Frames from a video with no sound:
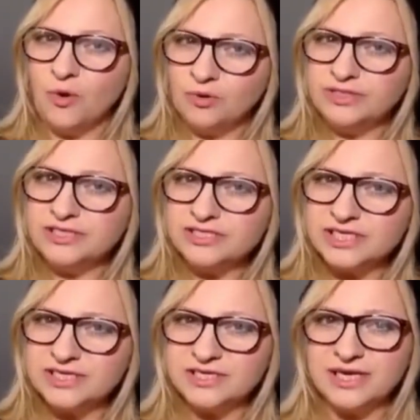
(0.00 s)
Older
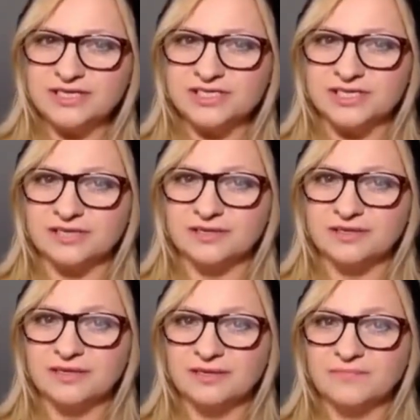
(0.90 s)
generation,
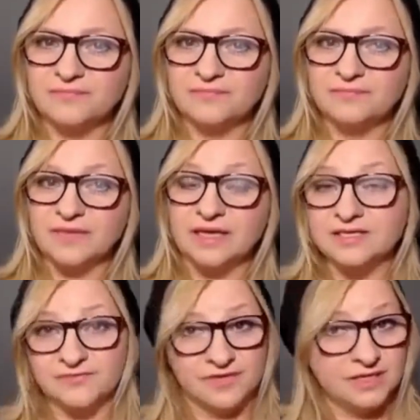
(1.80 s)

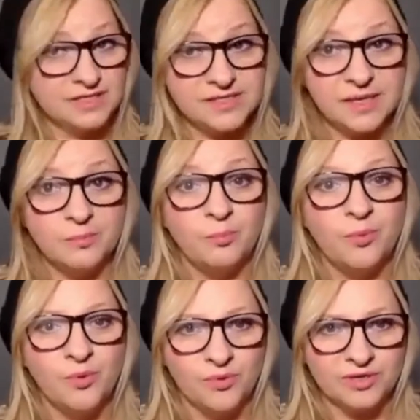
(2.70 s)
is fitness
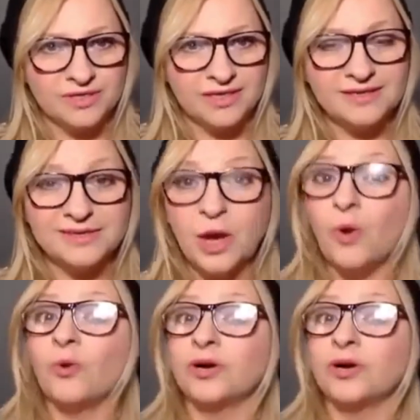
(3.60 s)
important